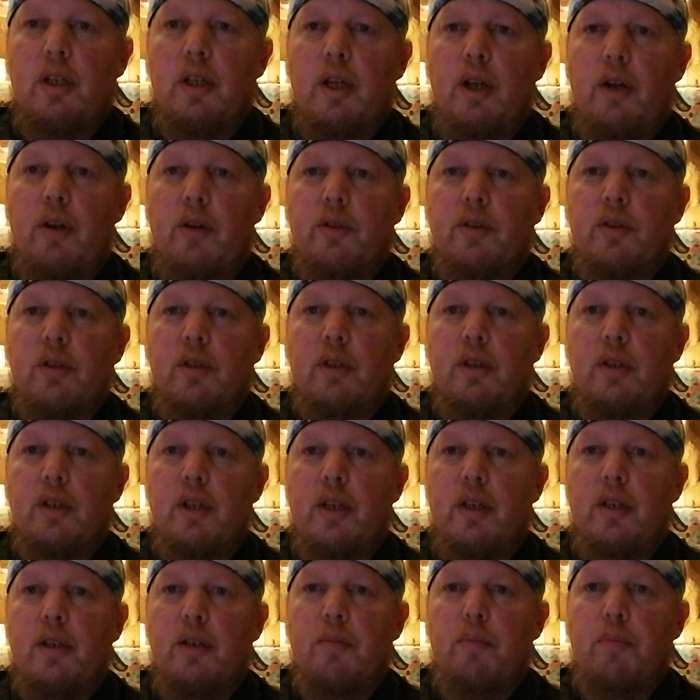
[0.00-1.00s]
how it's
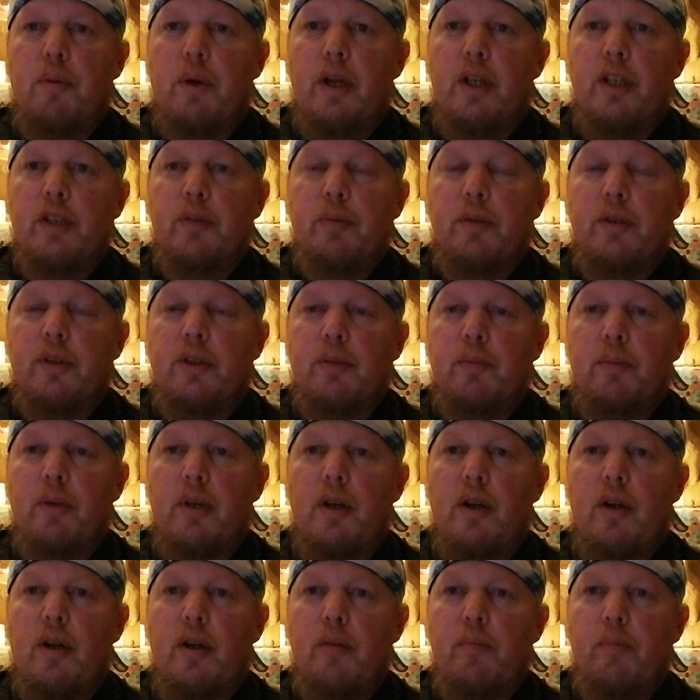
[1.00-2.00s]
connected possibly
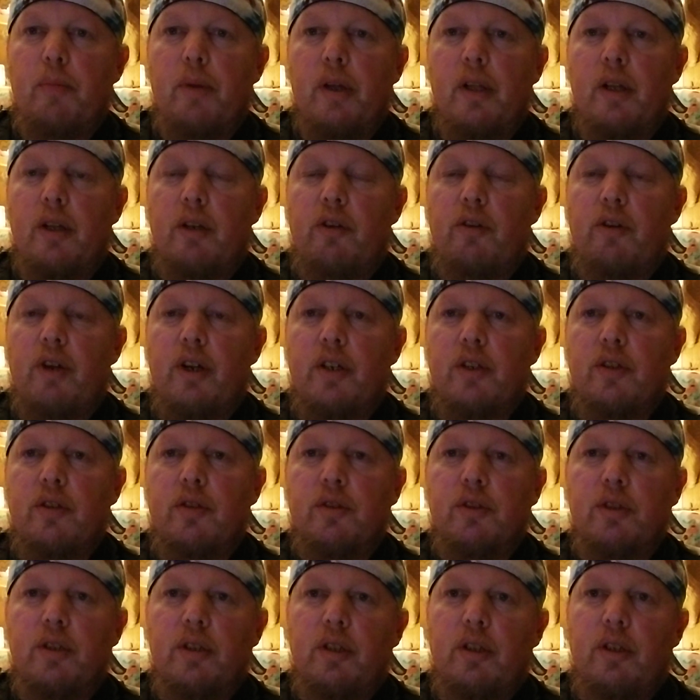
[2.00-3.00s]
somehow in bilateral
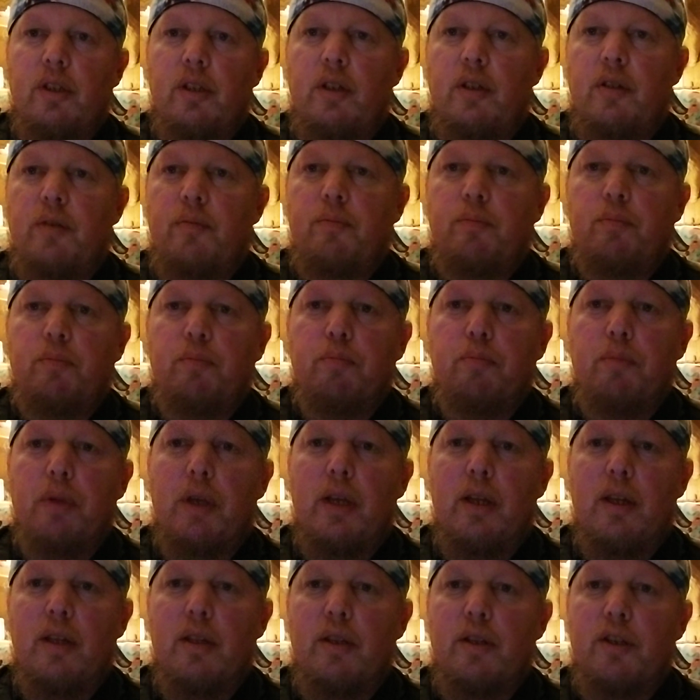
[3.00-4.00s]
directions, and
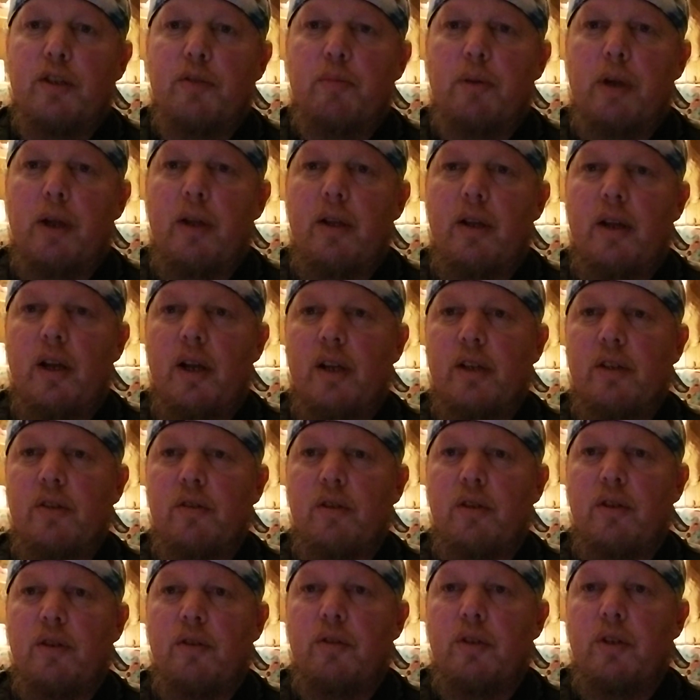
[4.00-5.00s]
there's probably
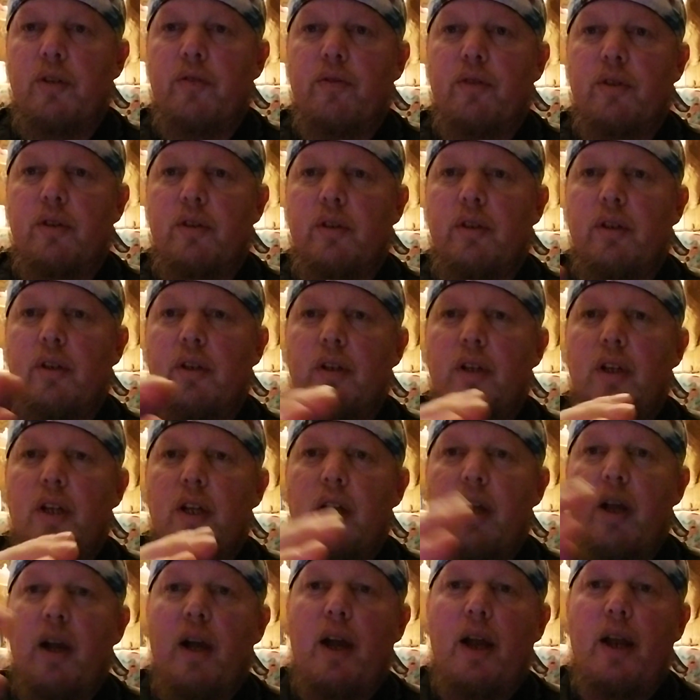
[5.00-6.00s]
actually different
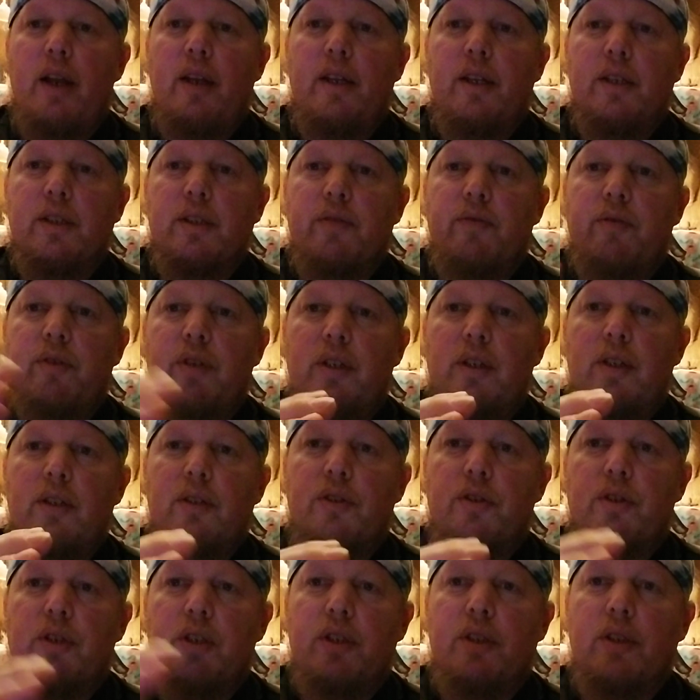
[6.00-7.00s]
ideas if it is
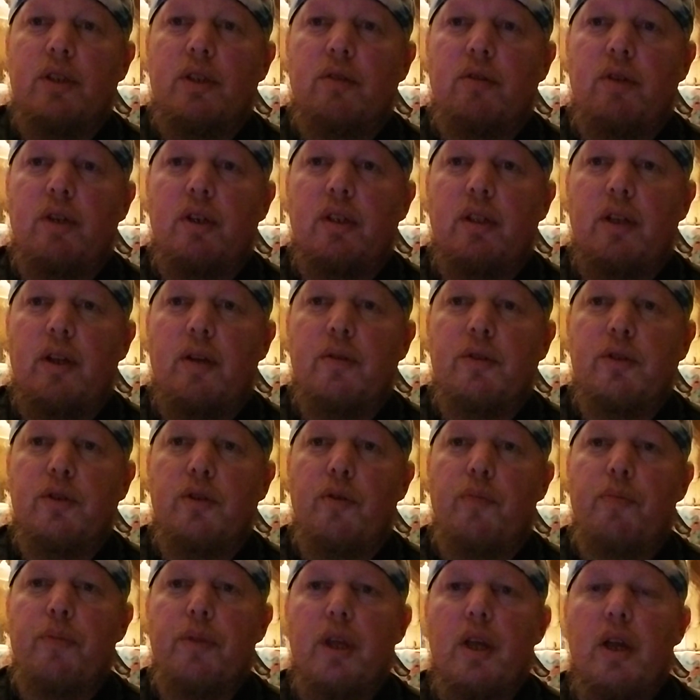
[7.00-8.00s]
or isn't right now.
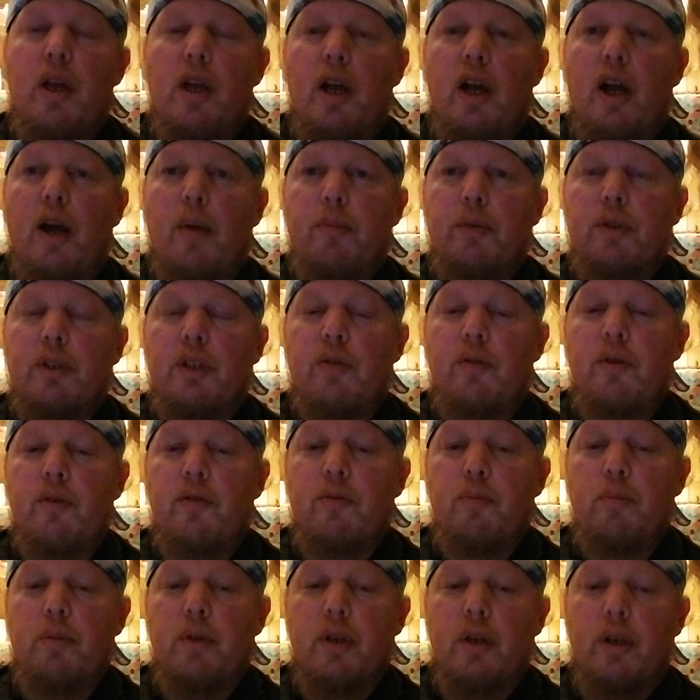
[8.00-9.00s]
So I'm just going to read
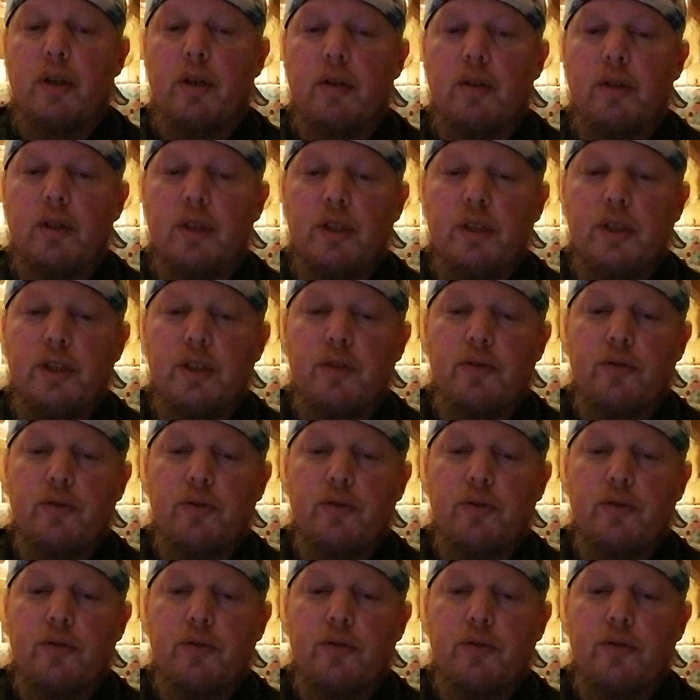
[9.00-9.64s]
from here. This is